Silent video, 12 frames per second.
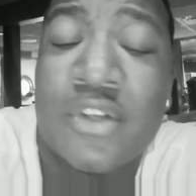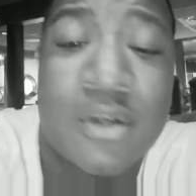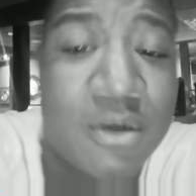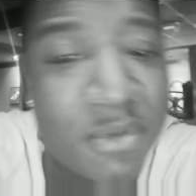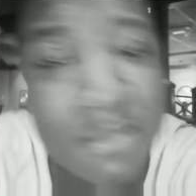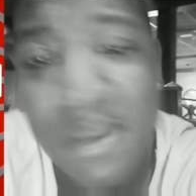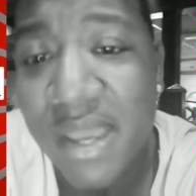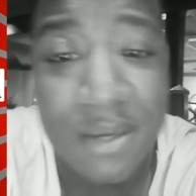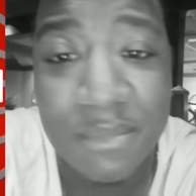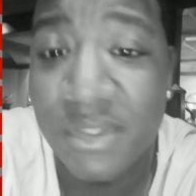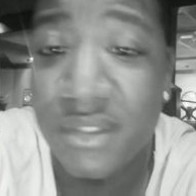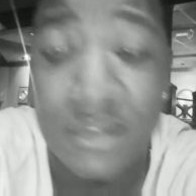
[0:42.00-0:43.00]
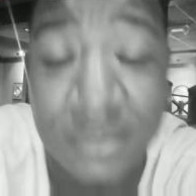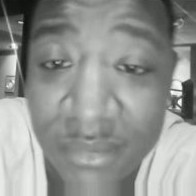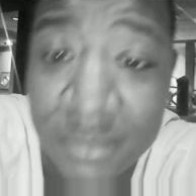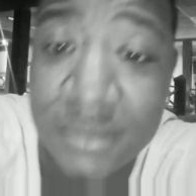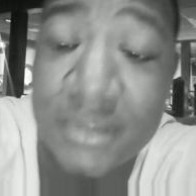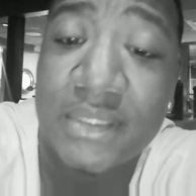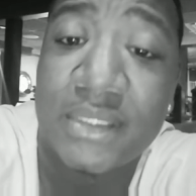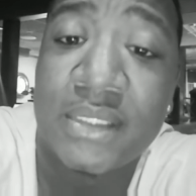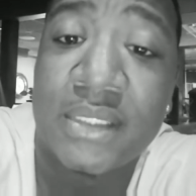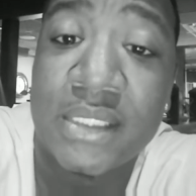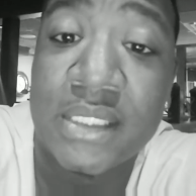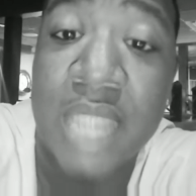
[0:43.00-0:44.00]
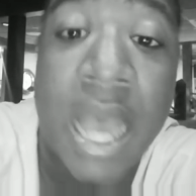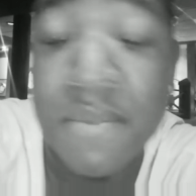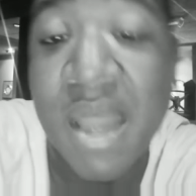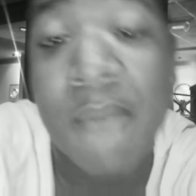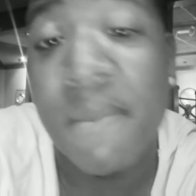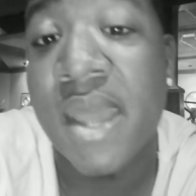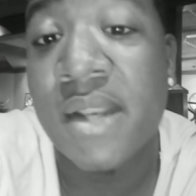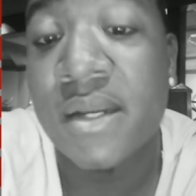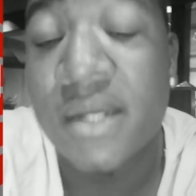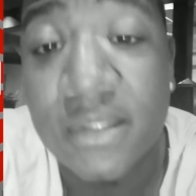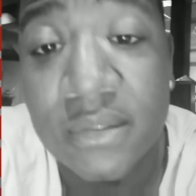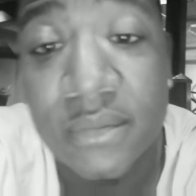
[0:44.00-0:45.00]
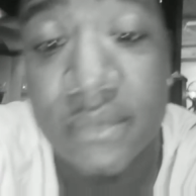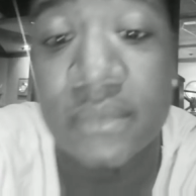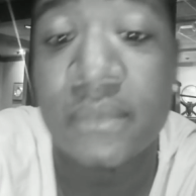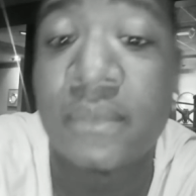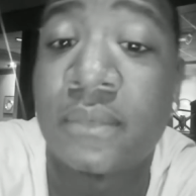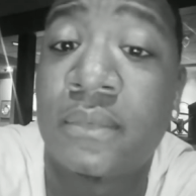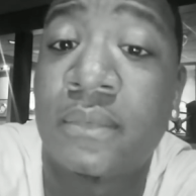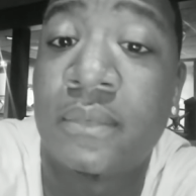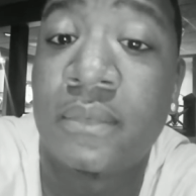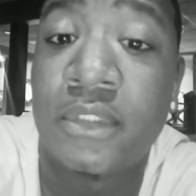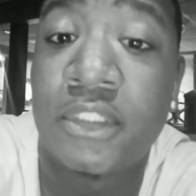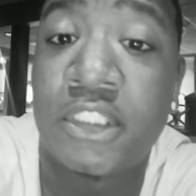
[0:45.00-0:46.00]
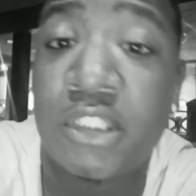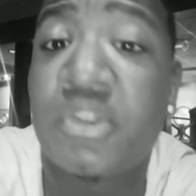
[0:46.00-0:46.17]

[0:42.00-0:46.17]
So don't be mad at me. I'm not mad at her.